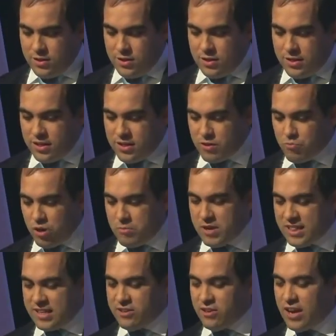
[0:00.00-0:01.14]
The
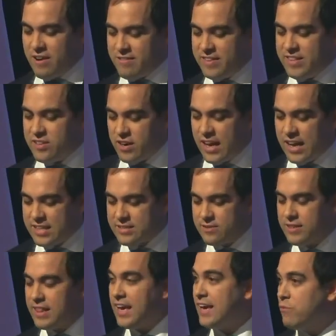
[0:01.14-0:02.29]
diploma that you have in your hands
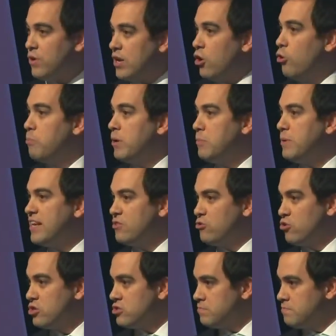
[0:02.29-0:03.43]
today will open many
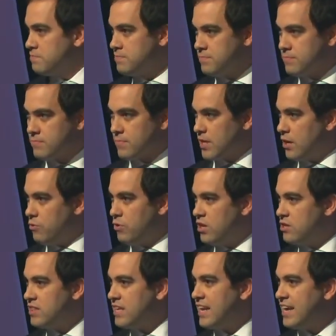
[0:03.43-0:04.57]
doors. I will
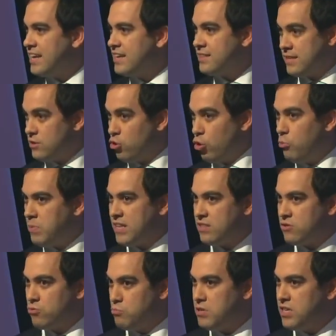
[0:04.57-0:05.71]
not deny it. It
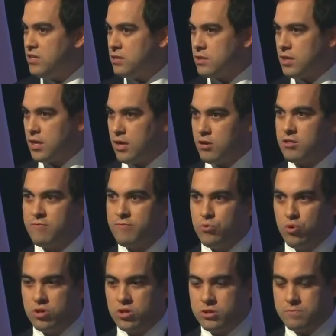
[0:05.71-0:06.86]
opened to me a lot of
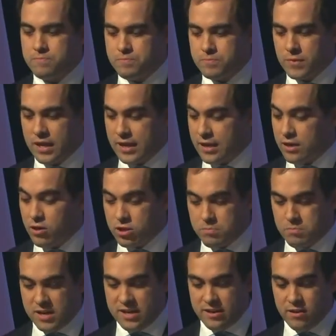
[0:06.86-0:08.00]
doors, and I got
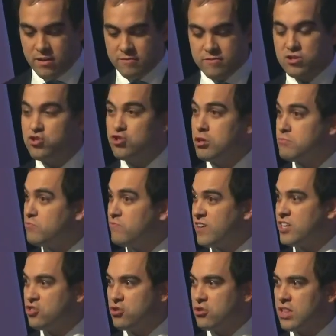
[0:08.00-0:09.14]
my first job
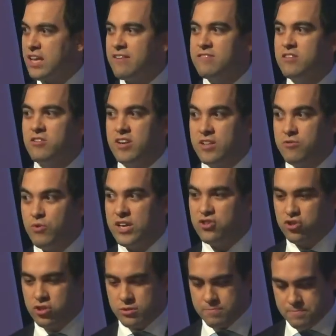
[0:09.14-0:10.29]
very shortly after
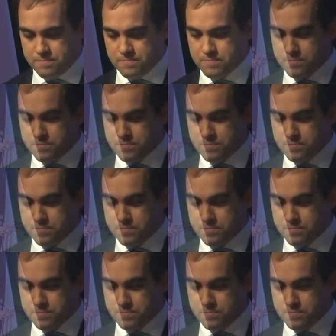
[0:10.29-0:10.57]
graduation.